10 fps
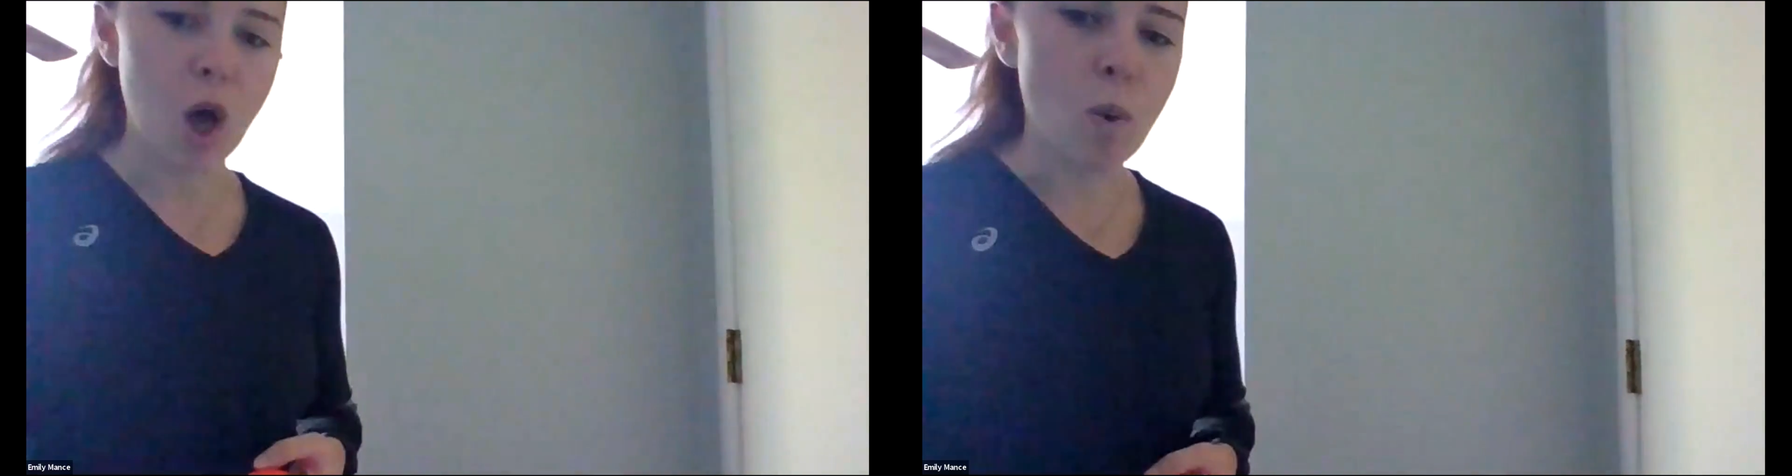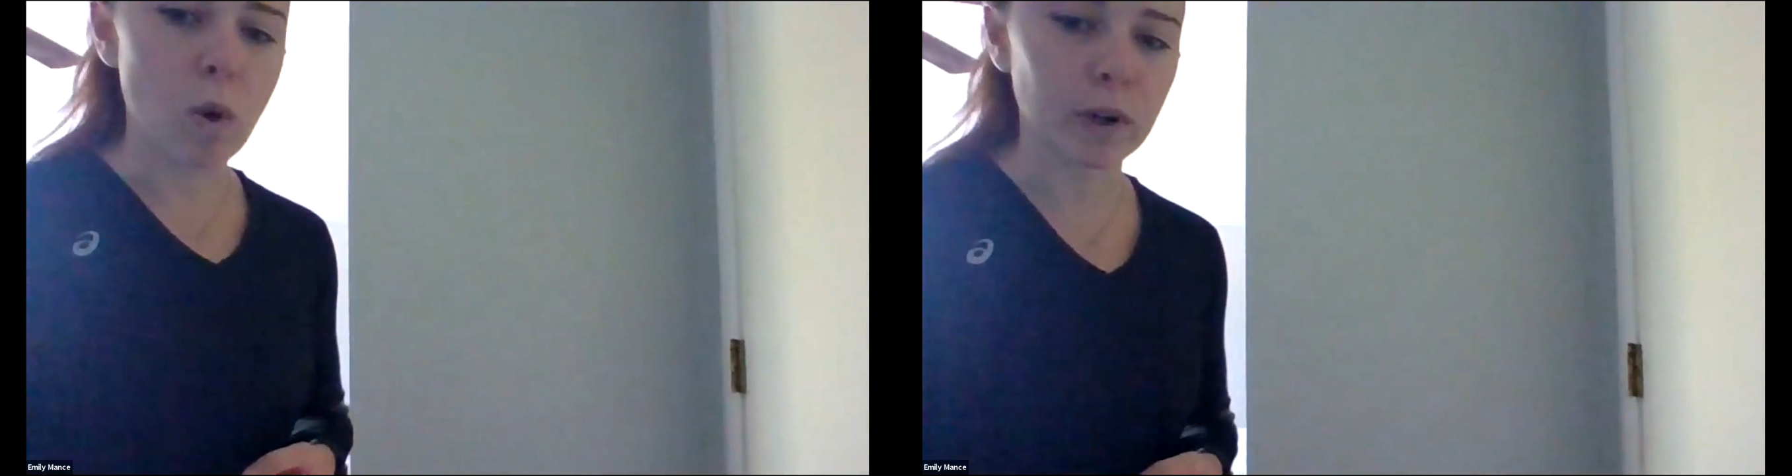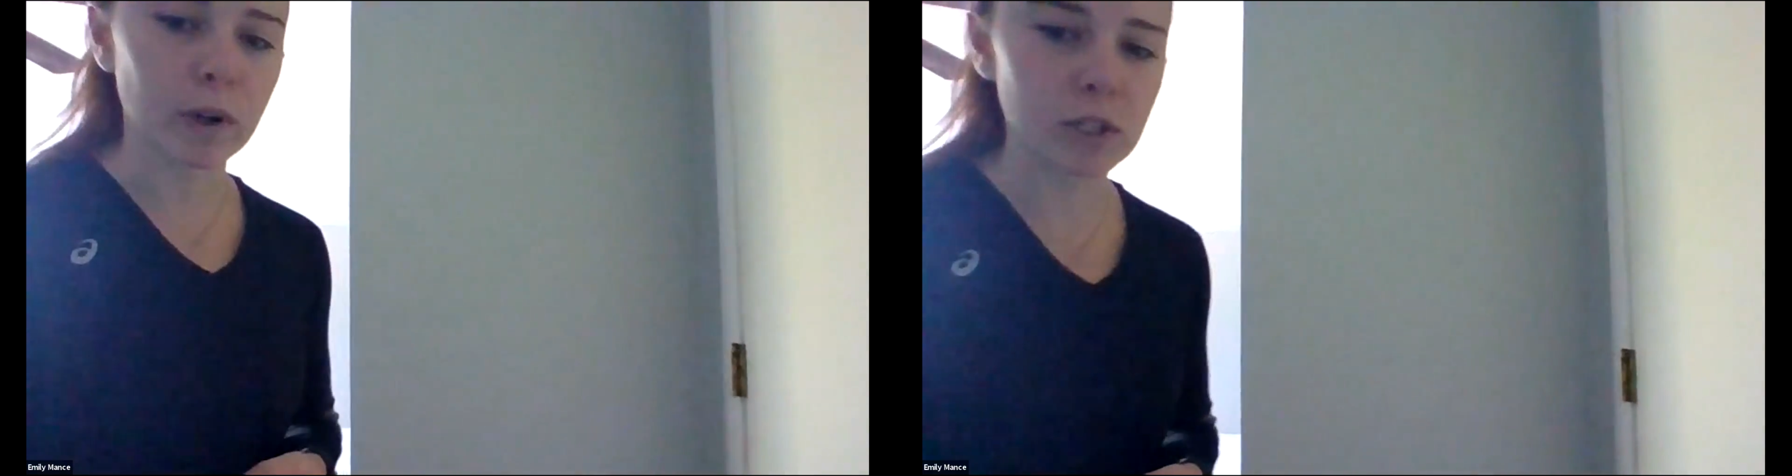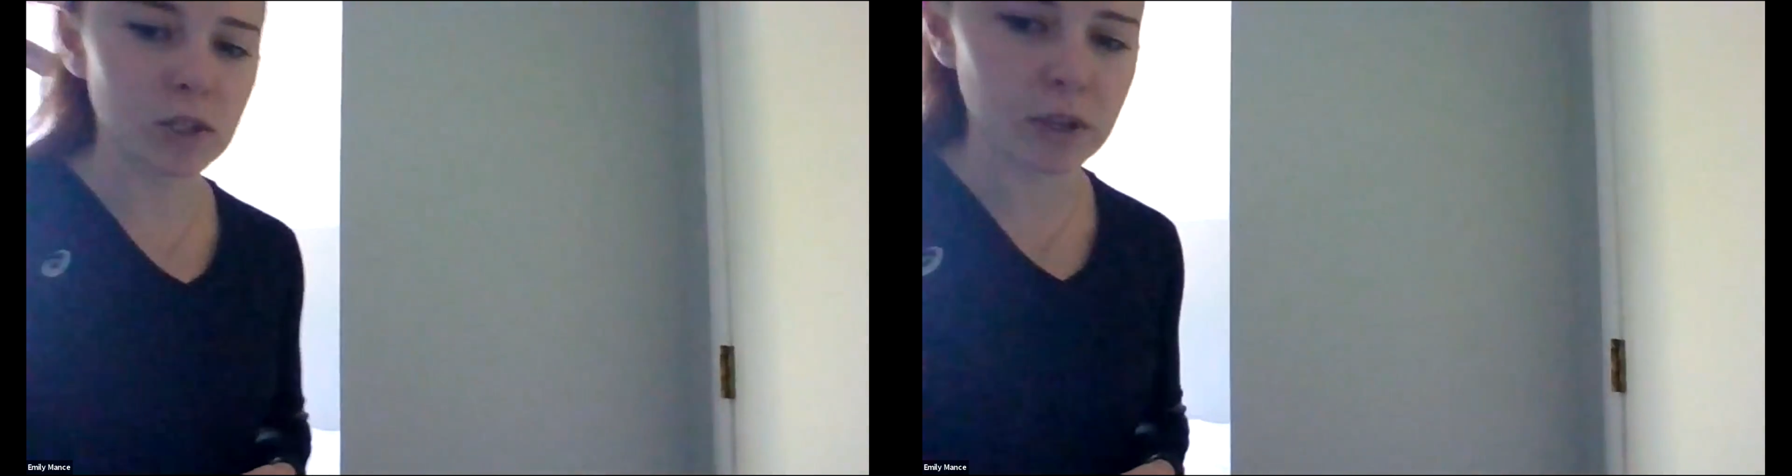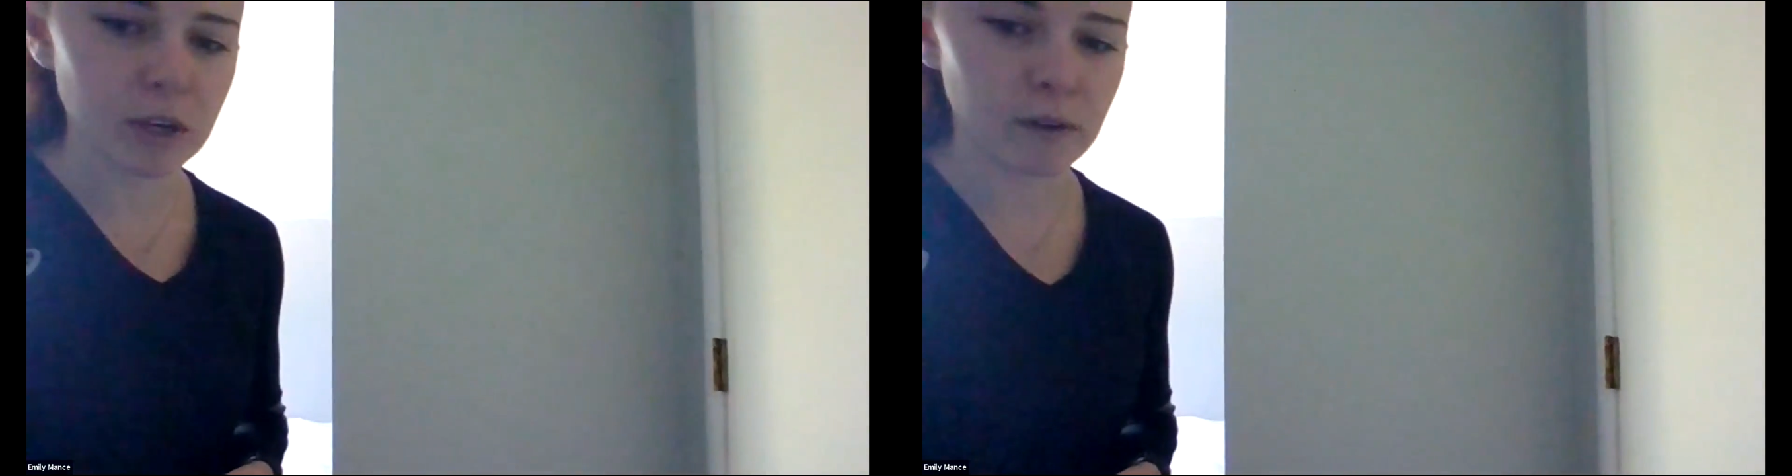What we're going to
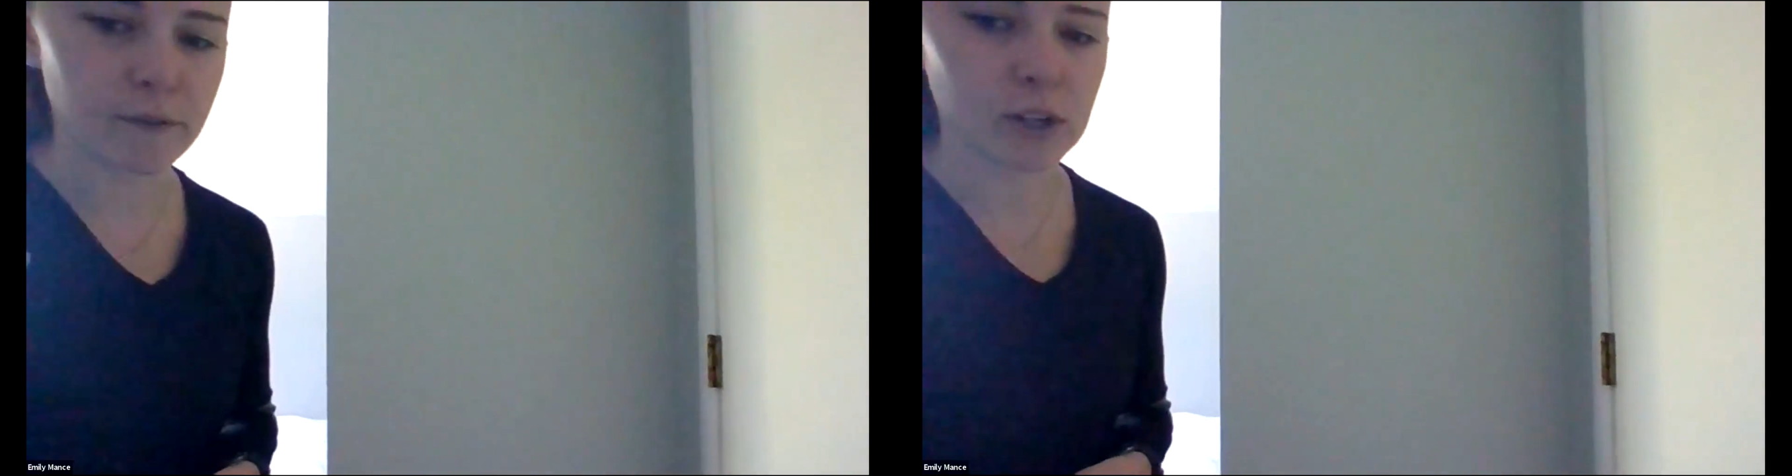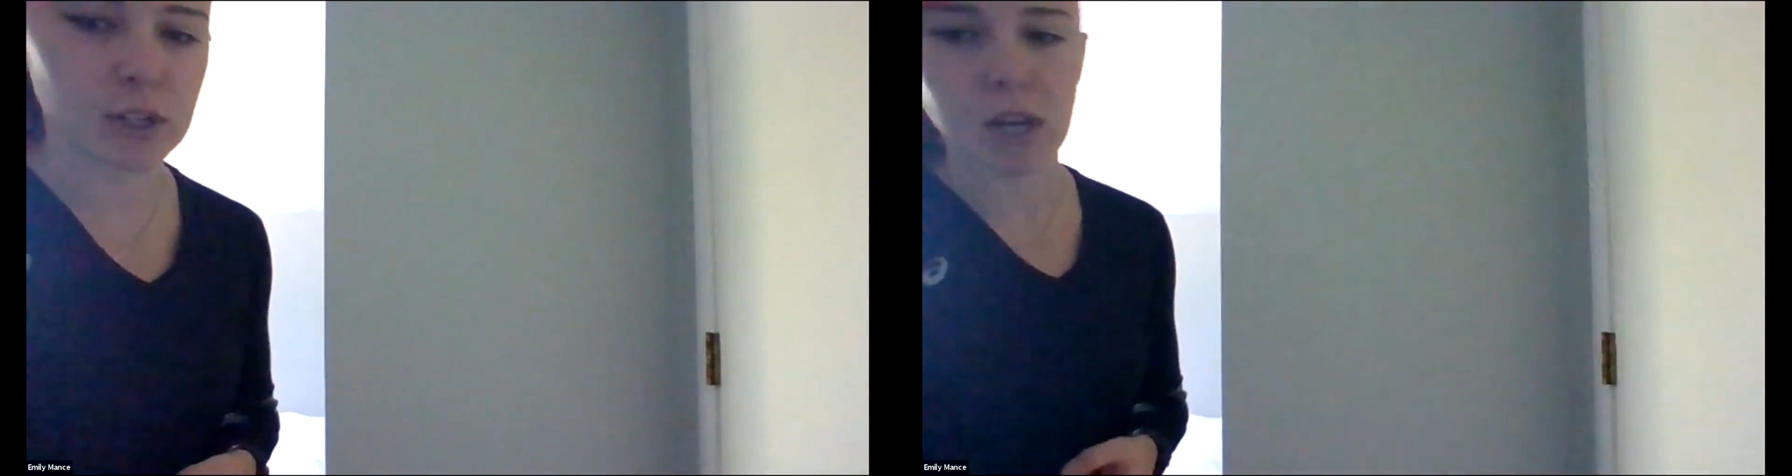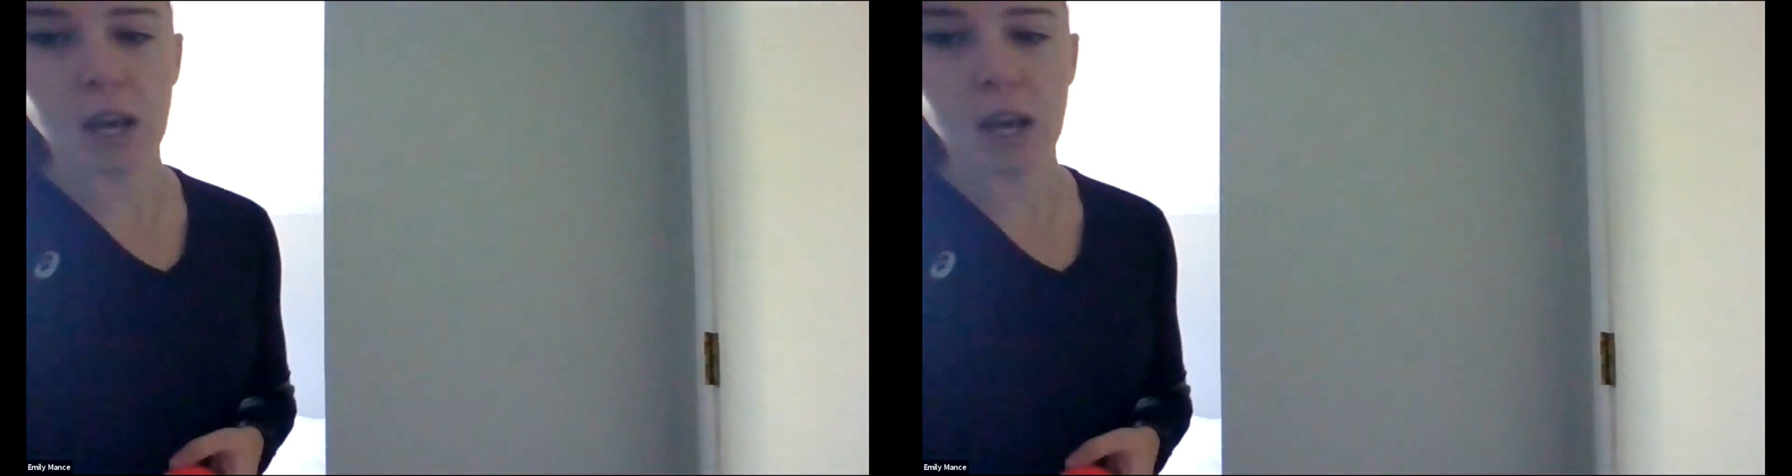do here first